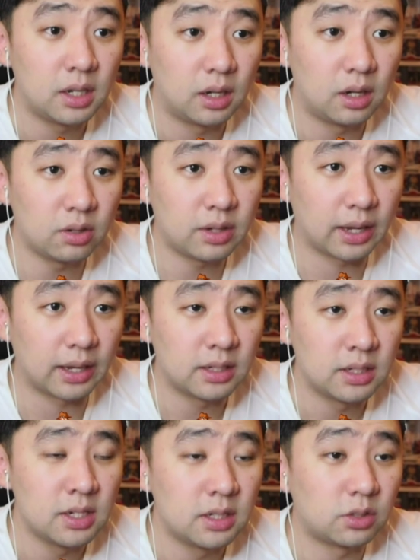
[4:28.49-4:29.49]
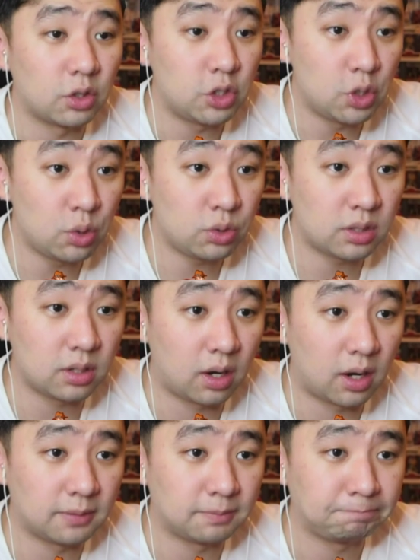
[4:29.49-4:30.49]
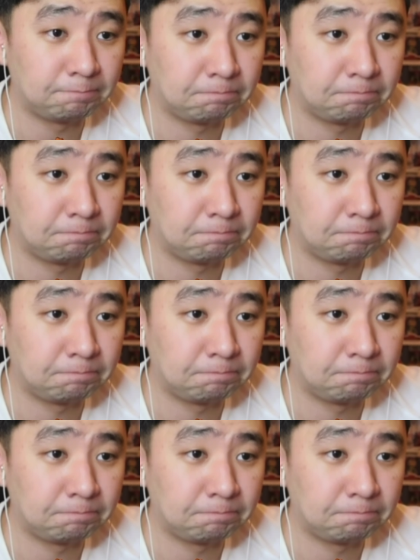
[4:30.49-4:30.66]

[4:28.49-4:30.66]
Okay, so use a Dawn.